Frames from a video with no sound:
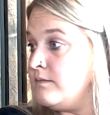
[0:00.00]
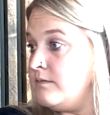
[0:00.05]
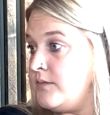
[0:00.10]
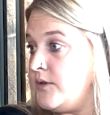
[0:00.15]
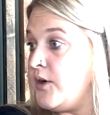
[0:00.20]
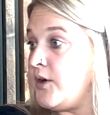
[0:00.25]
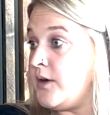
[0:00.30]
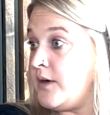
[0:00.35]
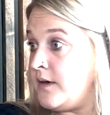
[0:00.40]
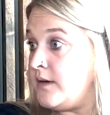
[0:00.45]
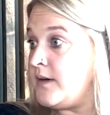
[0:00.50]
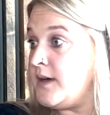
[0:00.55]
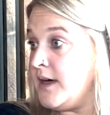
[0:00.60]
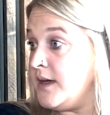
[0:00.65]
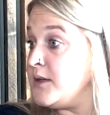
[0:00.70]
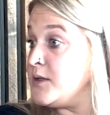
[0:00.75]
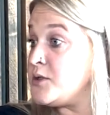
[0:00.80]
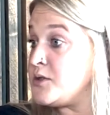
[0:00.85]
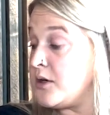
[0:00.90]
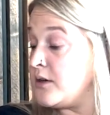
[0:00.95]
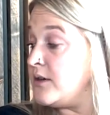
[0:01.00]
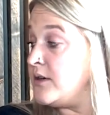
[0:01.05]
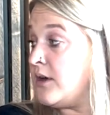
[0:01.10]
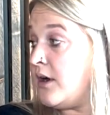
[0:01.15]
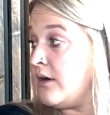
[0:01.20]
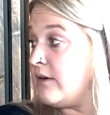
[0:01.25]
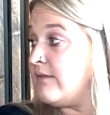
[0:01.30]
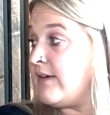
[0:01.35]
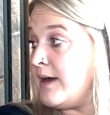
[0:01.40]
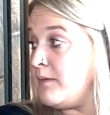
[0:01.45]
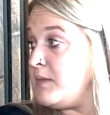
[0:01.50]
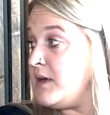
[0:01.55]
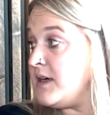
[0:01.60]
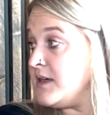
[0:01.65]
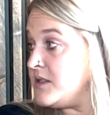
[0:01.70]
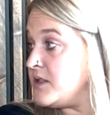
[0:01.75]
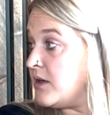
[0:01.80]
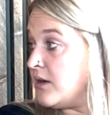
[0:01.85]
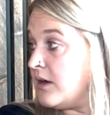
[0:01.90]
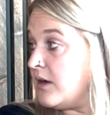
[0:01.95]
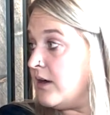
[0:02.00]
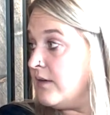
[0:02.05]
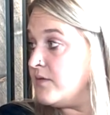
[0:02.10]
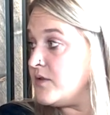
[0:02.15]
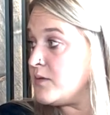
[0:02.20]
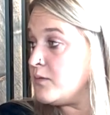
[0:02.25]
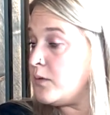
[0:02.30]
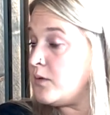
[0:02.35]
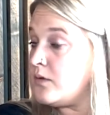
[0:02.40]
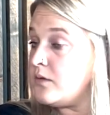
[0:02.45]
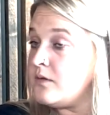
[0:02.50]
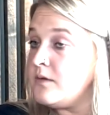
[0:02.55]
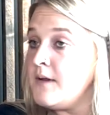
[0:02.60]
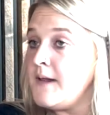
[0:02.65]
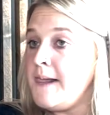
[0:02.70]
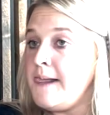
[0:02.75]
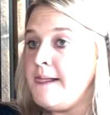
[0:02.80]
they're going to start a dog fight because they're uncomfortable.